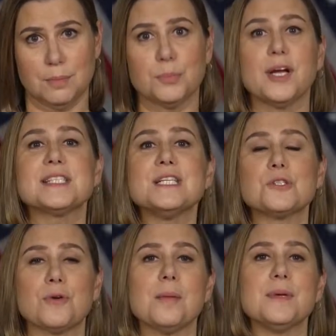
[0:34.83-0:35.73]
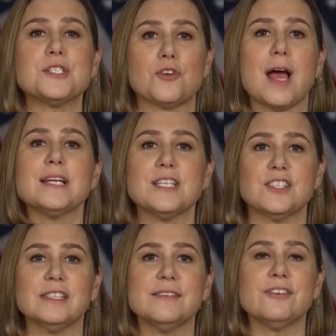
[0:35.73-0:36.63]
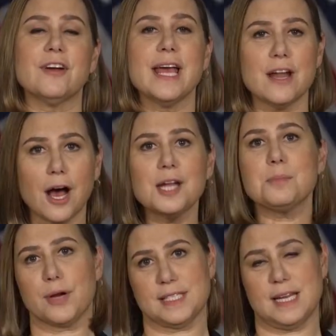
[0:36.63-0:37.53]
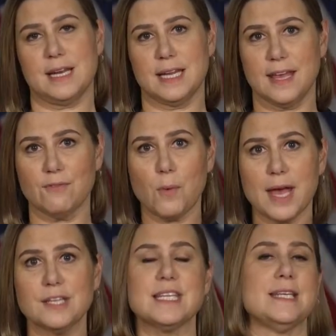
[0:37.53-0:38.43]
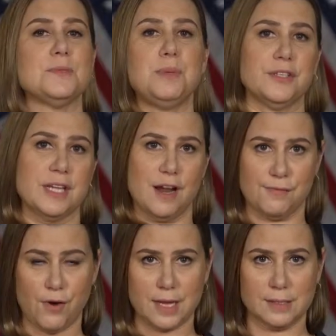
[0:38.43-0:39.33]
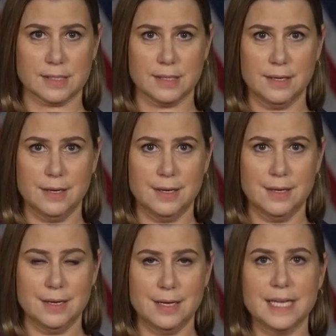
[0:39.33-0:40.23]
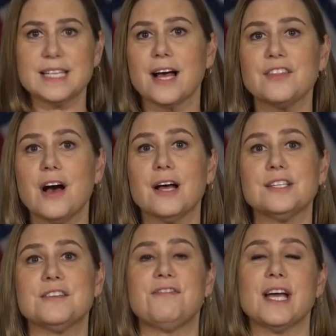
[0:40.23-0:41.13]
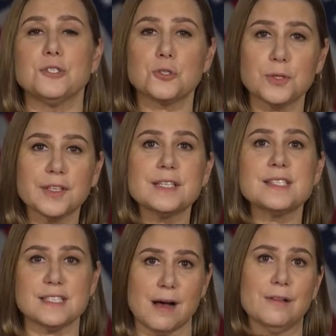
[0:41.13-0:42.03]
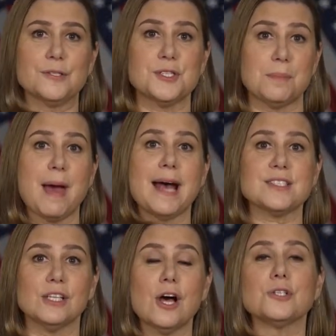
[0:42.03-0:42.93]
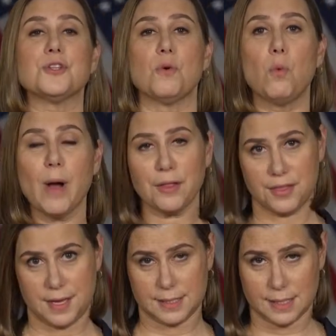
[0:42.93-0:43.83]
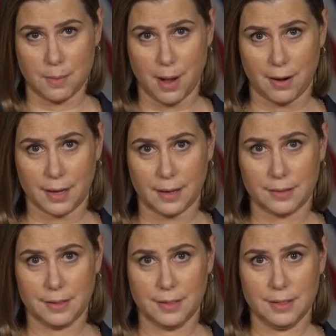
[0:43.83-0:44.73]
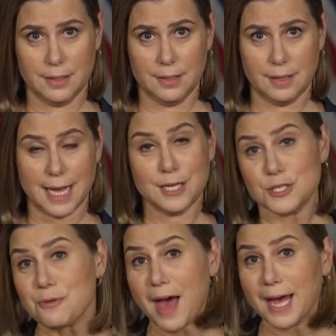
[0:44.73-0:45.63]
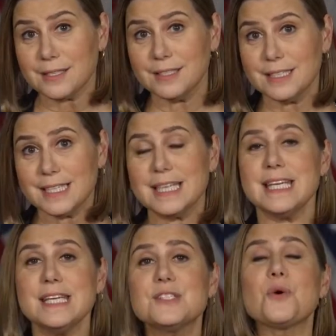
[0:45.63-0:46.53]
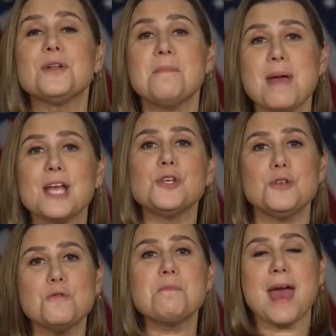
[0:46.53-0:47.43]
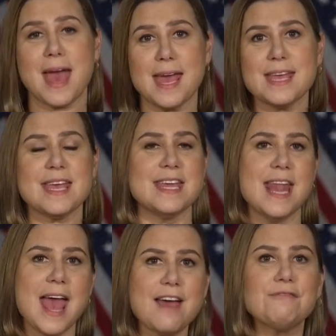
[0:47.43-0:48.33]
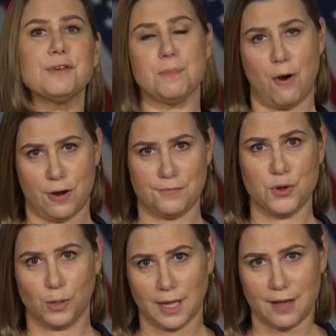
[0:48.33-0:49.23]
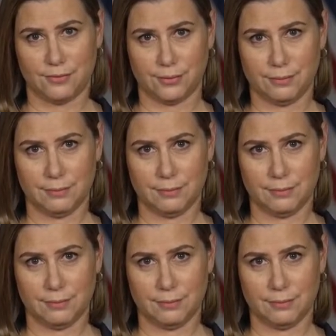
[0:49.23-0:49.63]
President Trump is trying to deliver an unprecedented giveaway to his billionaire friends. He's on the hunt to find trillions of dollars to pass along to the wealthiest in America. And to do that, he's going to make you pay in every part of your life.